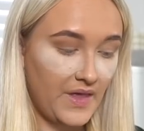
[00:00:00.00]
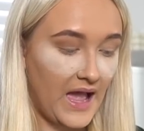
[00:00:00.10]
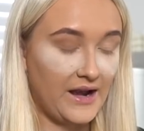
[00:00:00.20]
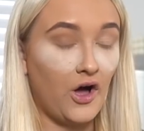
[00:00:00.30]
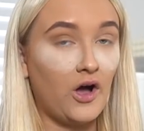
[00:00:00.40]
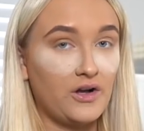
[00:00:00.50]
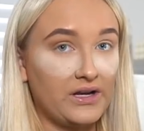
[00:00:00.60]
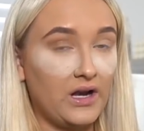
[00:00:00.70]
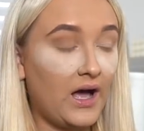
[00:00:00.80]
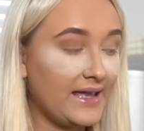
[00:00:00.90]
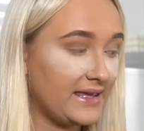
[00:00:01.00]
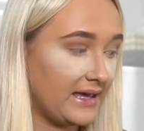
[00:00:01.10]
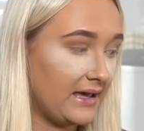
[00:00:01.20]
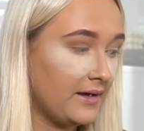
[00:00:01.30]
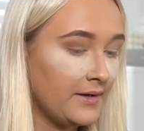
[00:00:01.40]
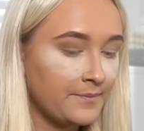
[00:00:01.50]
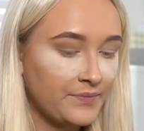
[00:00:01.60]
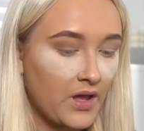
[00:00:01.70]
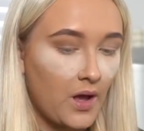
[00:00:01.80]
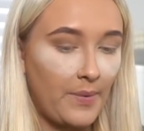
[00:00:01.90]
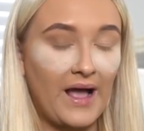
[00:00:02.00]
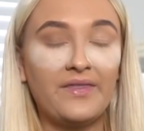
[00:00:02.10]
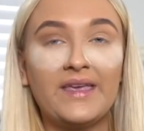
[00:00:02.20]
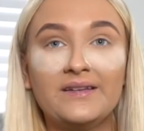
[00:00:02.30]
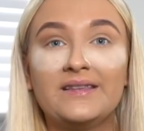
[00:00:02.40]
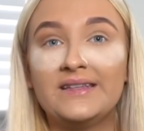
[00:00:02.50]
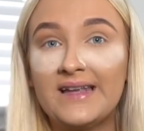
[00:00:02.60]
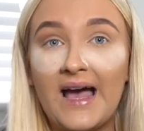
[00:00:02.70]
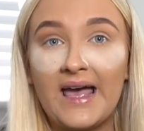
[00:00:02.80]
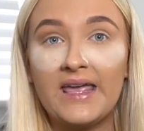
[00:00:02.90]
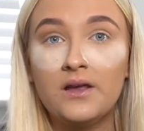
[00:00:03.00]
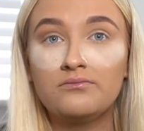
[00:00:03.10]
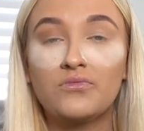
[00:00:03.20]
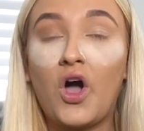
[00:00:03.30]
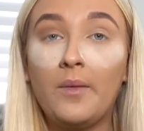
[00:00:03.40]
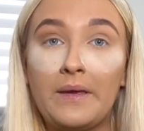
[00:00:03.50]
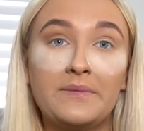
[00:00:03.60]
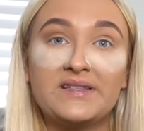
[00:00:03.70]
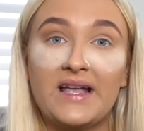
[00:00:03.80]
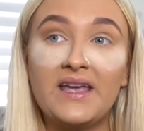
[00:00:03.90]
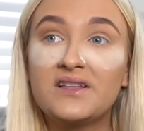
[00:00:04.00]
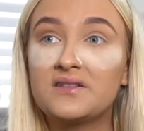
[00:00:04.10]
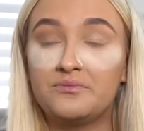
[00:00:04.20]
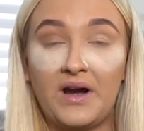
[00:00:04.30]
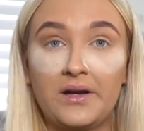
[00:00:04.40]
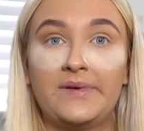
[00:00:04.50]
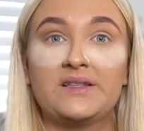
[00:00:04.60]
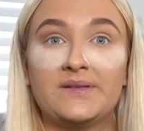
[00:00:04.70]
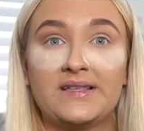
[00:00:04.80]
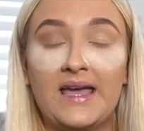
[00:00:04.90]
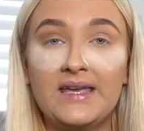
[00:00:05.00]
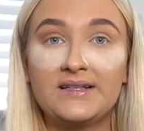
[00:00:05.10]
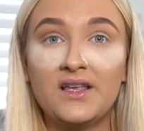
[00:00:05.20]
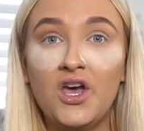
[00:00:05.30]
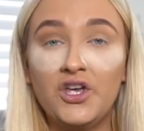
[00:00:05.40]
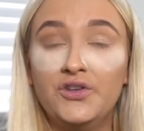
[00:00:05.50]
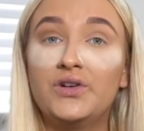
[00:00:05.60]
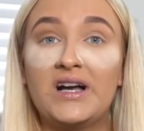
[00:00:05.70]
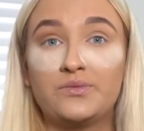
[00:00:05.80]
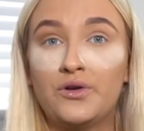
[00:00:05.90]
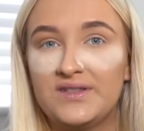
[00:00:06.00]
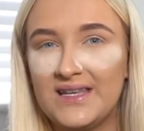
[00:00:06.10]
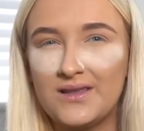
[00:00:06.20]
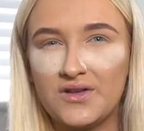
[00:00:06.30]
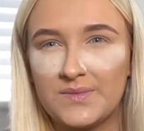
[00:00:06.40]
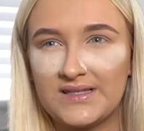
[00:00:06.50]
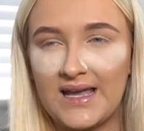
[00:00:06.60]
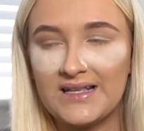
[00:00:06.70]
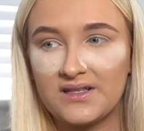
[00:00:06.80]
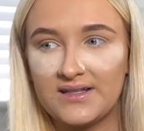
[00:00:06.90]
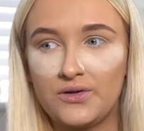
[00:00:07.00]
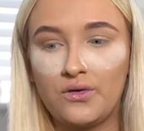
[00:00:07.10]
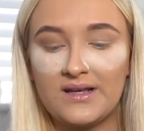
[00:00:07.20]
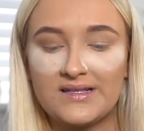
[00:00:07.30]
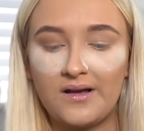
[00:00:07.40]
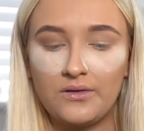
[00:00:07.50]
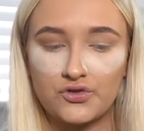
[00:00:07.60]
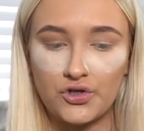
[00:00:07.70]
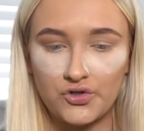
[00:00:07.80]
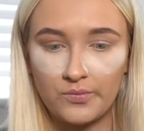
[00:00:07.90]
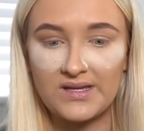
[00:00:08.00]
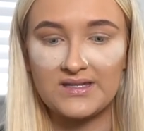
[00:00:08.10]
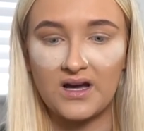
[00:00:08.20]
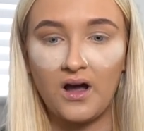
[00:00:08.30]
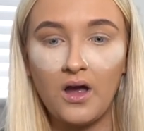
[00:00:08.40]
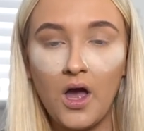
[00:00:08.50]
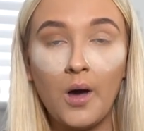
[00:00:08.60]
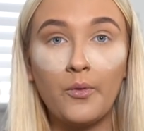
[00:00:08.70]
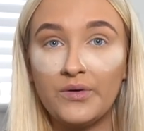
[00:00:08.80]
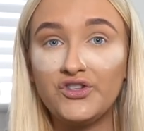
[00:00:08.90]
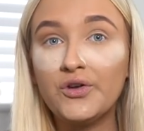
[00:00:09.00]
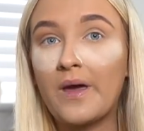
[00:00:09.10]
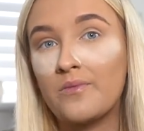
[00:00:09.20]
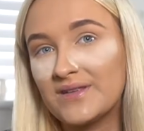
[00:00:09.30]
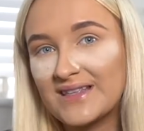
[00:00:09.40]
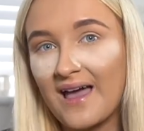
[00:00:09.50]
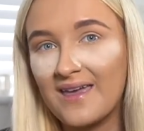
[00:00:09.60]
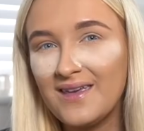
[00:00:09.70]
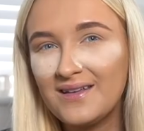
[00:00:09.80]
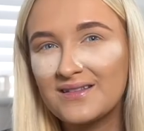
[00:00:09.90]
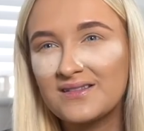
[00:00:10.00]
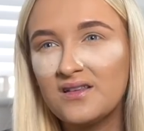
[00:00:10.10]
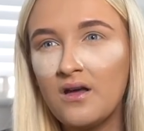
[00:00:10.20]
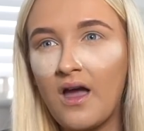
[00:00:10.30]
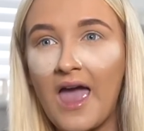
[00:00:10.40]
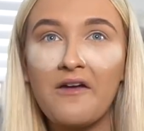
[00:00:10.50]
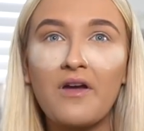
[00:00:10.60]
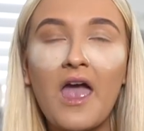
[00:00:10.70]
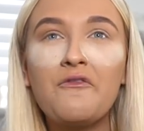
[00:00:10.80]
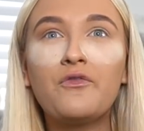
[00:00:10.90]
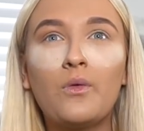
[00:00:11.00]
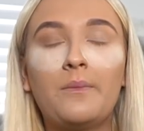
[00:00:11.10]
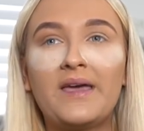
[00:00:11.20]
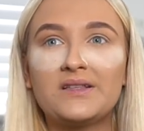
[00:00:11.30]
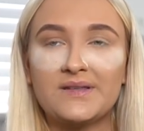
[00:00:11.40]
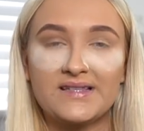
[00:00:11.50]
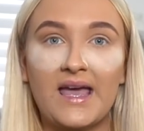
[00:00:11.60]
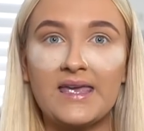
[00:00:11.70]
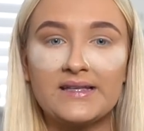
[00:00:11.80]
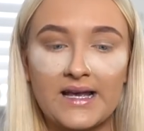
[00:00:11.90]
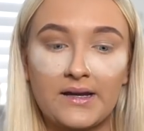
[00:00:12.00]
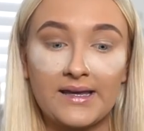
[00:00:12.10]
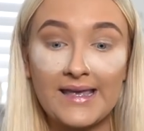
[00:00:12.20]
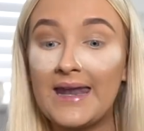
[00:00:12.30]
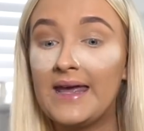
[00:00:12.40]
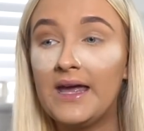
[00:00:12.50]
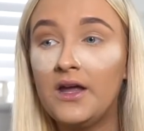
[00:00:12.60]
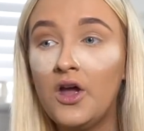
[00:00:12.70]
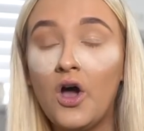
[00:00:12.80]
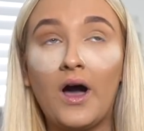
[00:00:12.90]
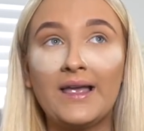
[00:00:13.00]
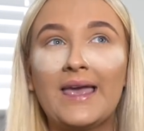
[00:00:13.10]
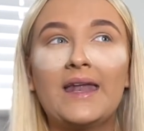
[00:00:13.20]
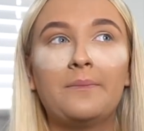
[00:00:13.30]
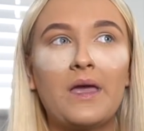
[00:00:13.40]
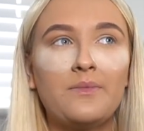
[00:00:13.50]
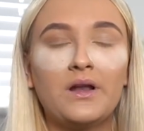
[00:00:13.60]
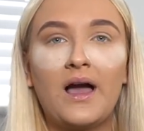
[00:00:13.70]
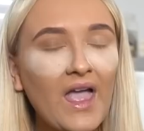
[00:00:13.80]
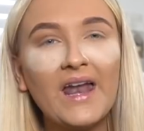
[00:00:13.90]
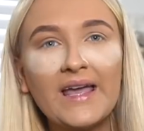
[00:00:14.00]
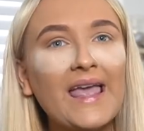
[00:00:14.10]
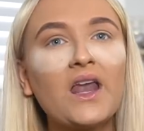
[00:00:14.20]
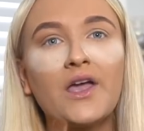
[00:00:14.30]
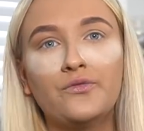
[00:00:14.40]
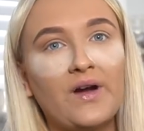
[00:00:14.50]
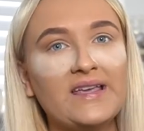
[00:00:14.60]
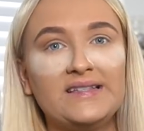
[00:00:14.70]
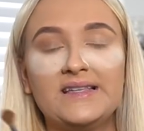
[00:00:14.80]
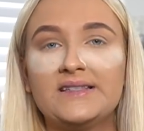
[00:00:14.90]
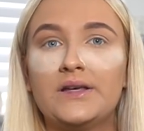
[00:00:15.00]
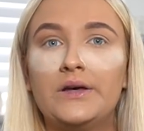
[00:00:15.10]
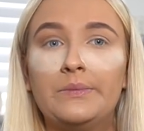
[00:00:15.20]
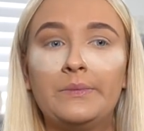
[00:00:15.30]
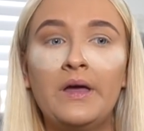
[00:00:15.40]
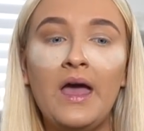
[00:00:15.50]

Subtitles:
and aren't going to like it. But at the end of the day, I make mistakes, Brandon makes mistakes. You guys won't see those mistakes because they're not necessarily on social media, but we do make mistakes. Everyone makes mistakes, and I get it. I get it, maybe like, and I get like racism